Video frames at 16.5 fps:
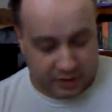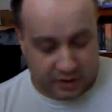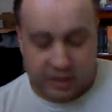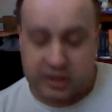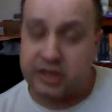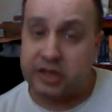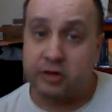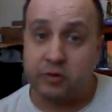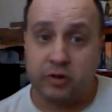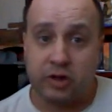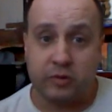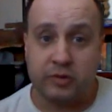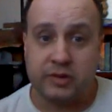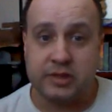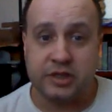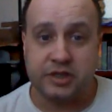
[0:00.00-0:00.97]
Continuing
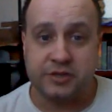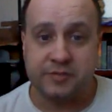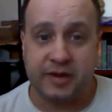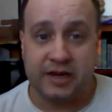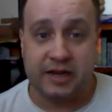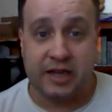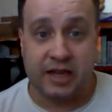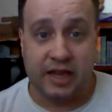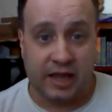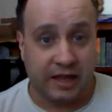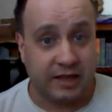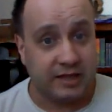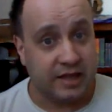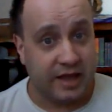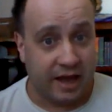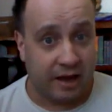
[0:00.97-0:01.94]
on with Stitch Mania
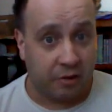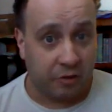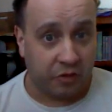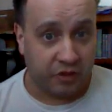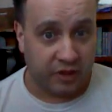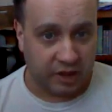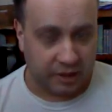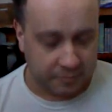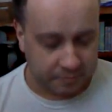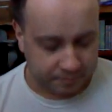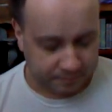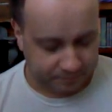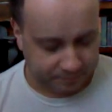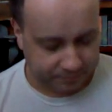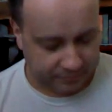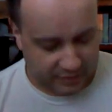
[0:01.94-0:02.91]
and the owl theme,
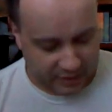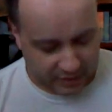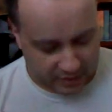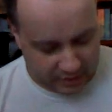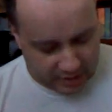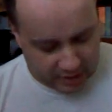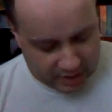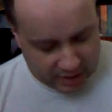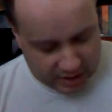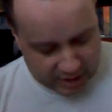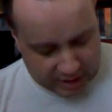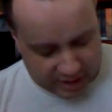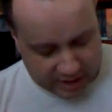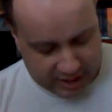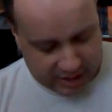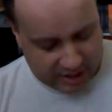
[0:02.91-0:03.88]

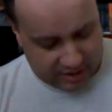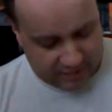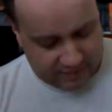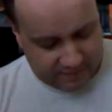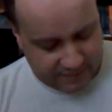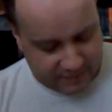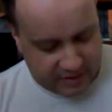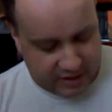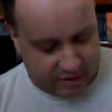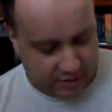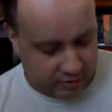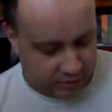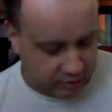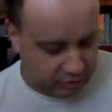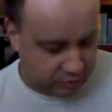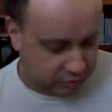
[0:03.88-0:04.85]
I have another
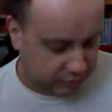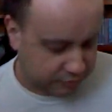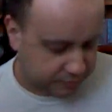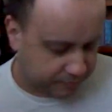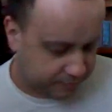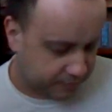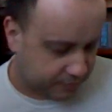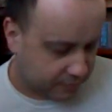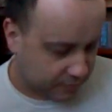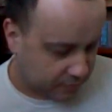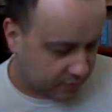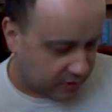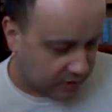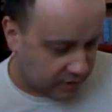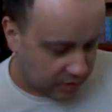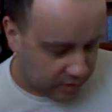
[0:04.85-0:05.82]
little
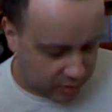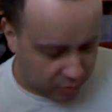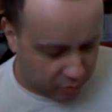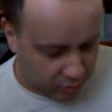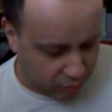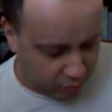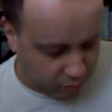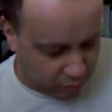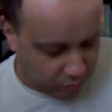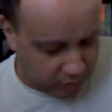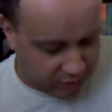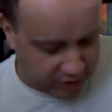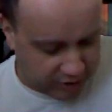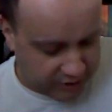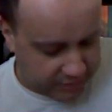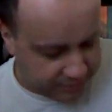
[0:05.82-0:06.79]

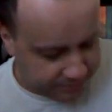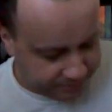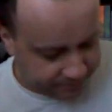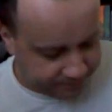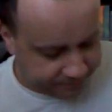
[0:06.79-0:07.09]
one.